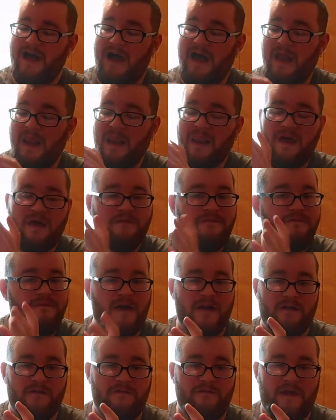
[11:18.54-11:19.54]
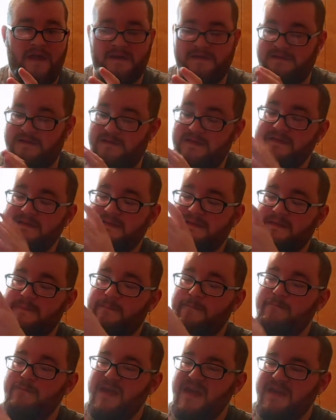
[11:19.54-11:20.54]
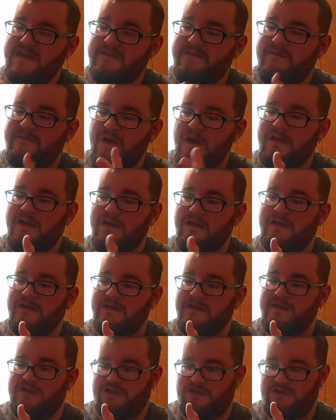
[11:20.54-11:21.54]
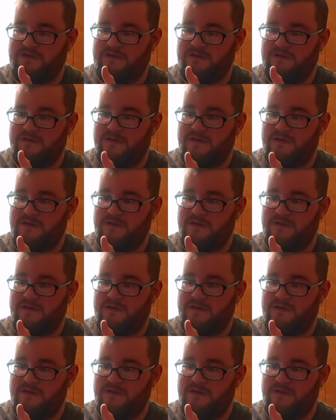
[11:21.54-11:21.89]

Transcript: I love Final Fantasy. This is in mint fucking condition.